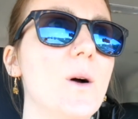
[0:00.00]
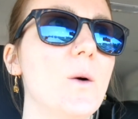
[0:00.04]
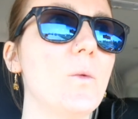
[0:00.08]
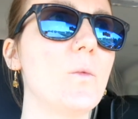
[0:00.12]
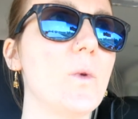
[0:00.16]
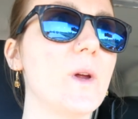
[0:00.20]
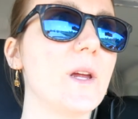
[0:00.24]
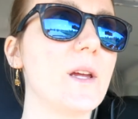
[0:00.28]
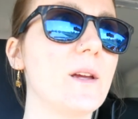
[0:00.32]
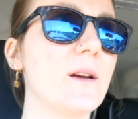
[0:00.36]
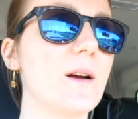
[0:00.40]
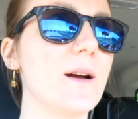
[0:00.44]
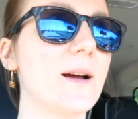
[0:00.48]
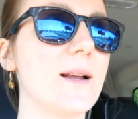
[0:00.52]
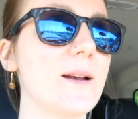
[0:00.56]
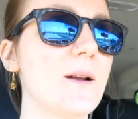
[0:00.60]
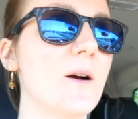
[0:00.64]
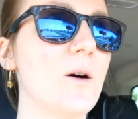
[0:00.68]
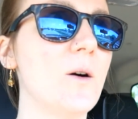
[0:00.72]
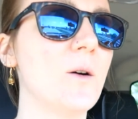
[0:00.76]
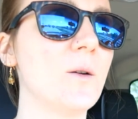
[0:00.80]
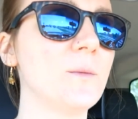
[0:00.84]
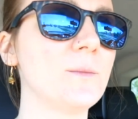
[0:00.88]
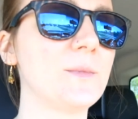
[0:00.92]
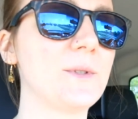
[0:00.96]
We got
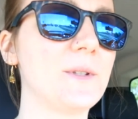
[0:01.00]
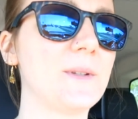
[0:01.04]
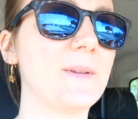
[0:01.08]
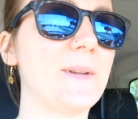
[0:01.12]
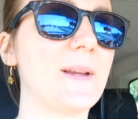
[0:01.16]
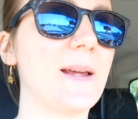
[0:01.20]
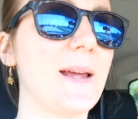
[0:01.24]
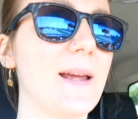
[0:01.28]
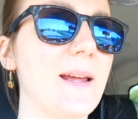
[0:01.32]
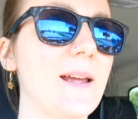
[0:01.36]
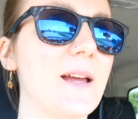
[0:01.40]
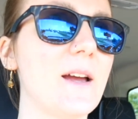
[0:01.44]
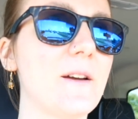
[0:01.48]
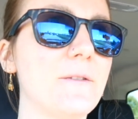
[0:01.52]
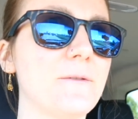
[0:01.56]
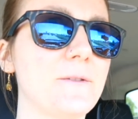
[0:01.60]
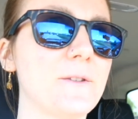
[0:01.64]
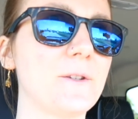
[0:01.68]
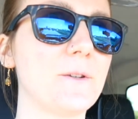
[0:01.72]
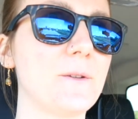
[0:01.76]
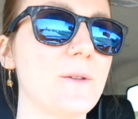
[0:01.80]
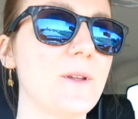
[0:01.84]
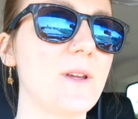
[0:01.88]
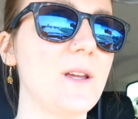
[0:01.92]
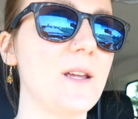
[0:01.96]
home today
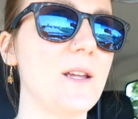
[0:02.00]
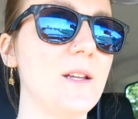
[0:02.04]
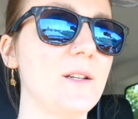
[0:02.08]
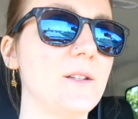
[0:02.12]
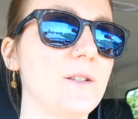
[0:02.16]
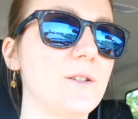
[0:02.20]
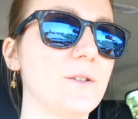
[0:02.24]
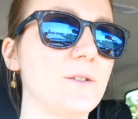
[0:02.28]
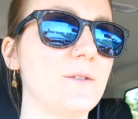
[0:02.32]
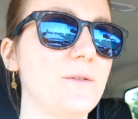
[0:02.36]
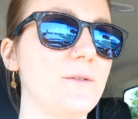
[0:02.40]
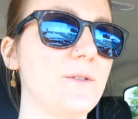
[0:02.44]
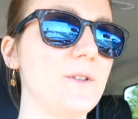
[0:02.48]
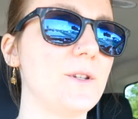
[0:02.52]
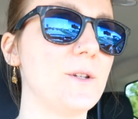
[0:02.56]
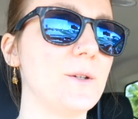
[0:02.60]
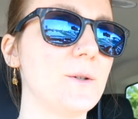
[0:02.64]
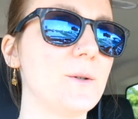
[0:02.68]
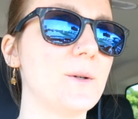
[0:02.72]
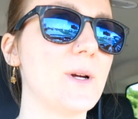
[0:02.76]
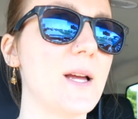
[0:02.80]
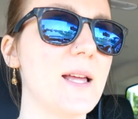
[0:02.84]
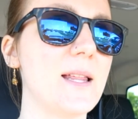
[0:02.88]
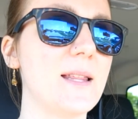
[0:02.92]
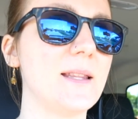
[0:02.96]
after the
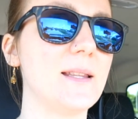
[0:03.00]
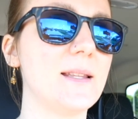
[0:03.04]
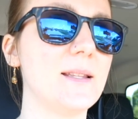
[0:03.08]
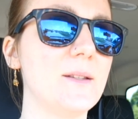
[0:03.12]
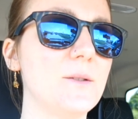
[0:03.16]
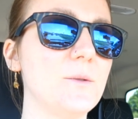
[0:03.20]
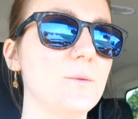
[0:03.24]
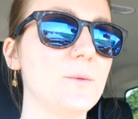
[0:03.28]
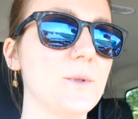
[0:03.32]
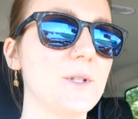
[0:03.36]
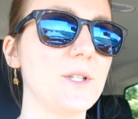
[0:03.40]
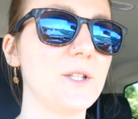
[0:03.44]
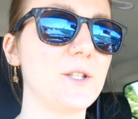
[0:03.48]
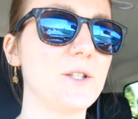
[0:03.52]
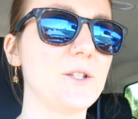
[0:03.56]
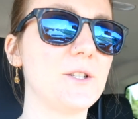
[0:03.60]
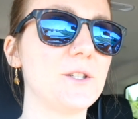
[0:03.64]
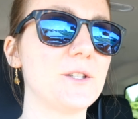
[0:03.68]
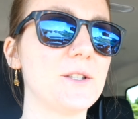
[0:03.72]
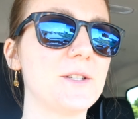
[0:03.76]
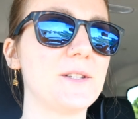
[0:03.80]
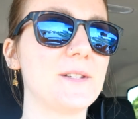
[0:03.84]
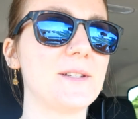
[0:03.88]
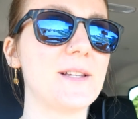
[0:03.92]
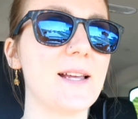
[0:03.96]
interview and we
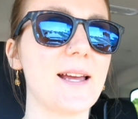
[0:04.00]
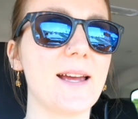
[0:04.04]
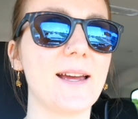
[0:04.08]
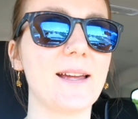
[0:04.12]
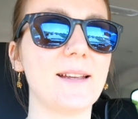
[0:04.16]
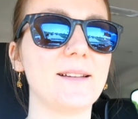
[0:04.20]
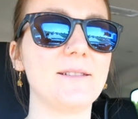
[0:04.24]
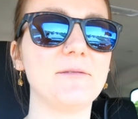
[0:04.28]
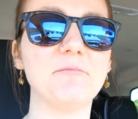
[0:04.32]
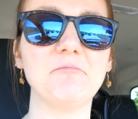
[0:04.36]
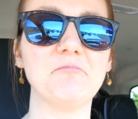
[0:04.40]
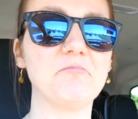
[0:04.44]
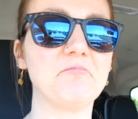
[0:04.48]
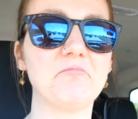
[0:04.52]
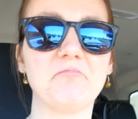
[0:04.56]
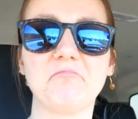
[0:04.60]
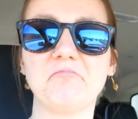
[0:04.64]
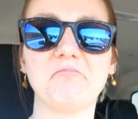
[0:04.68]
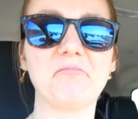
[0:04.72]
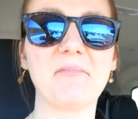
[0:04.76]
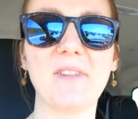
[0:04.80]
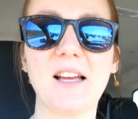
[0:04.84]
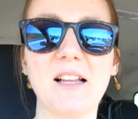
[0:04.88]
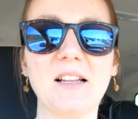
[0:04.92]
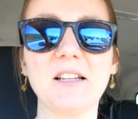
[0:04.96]
just said,
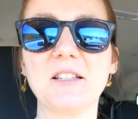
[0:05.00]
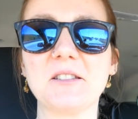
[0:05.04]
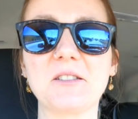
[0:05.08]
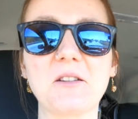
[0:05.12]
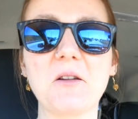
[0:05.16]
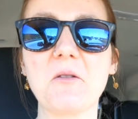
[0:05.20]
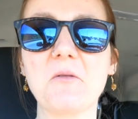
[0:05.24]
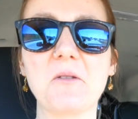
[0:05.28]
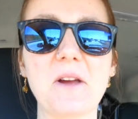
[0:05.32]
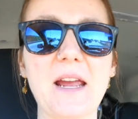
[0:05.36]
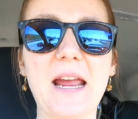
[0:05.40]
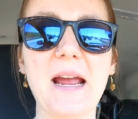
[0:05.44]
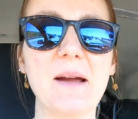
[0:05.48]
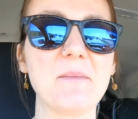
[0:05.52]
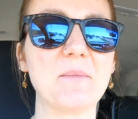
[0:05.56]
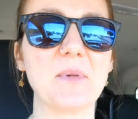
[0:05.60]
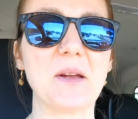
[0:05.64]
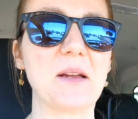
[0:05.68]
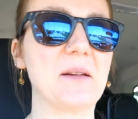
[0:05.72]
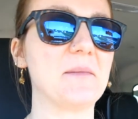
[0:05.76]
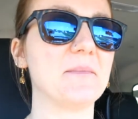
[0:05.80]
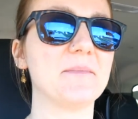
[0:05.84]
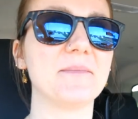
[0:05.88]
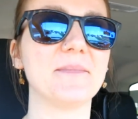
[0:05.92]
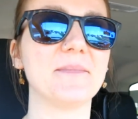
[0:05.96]
let's go
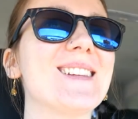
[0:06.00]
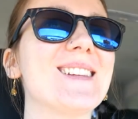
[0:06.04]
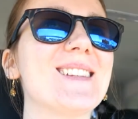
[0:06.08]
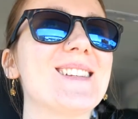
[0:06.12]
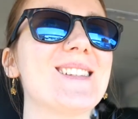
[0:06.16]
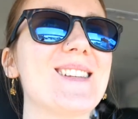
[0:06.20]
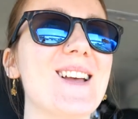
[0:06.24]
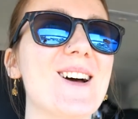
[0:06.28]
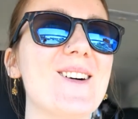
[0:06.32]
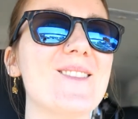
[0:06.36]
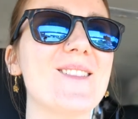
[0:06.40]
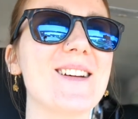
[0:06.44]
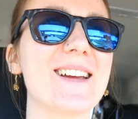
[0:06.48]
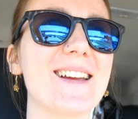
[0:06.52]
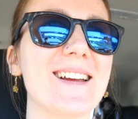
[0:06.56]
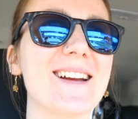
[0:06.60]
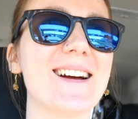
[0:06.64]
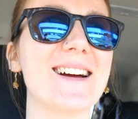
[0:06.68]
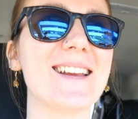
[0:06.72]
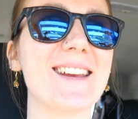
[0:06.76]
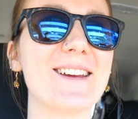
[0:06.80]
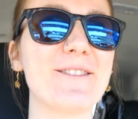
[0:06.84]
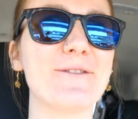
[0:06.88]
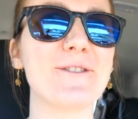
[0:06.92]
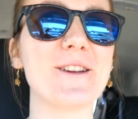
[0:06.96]
camping. So we
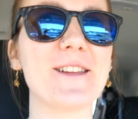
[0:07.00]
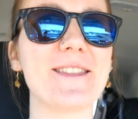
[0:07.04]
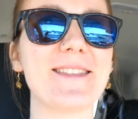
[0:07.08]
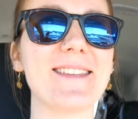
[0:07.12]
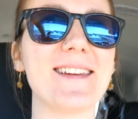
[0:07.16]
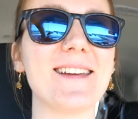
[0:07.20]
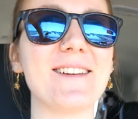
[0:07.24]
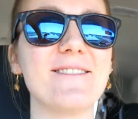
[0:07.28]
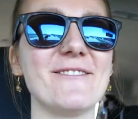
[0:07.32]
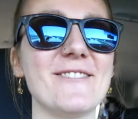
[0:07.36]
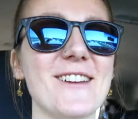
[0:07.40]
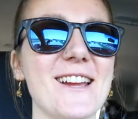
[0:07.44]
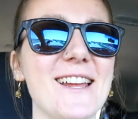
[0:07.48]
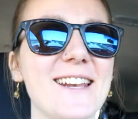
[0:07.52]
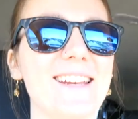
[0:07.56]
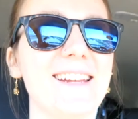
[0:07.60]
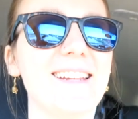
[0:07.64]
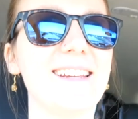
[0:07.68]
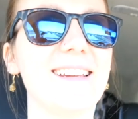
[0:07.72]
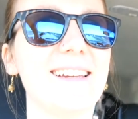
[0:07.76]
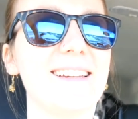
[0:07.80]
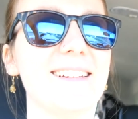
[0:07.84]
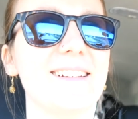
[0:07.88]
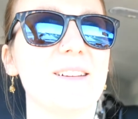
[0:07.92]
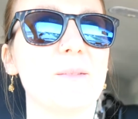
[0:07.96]
got everything
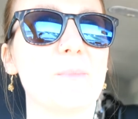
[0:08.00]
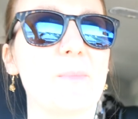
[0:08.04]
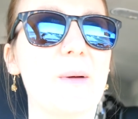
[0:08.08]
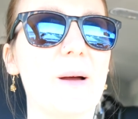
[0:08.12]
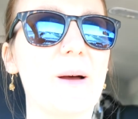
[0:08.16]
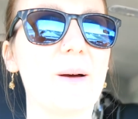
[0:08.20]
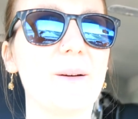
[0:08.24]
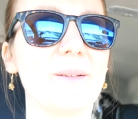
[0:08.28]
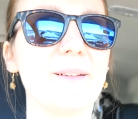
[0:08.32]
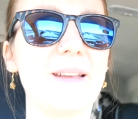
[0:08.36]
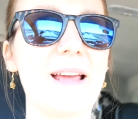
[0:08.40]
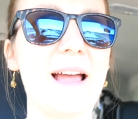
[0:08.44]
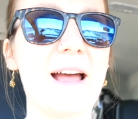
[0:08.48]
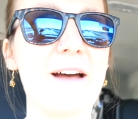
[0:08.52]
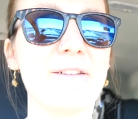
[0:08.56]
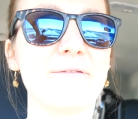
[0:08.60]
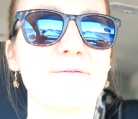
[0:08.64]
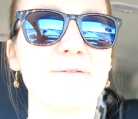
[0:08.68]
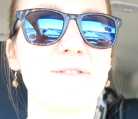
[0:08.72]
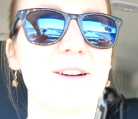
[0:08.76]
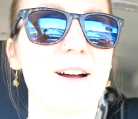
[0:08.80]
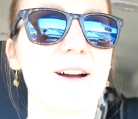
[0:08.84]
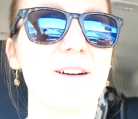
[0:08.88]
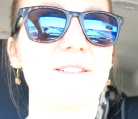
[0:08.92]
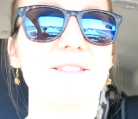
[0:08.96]
ready in about
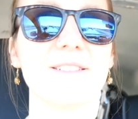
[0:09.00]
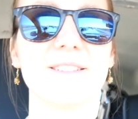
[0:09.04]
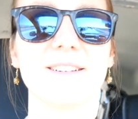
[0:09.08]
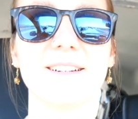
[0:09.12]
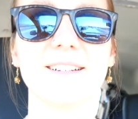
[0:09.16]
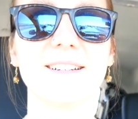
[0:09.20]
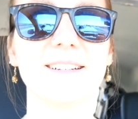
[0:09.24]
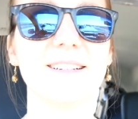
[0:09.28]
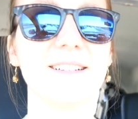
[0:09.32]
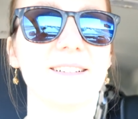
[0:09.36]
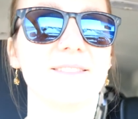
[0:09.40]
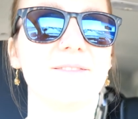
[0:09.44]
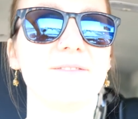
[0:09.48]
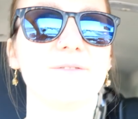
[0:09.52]
half hour,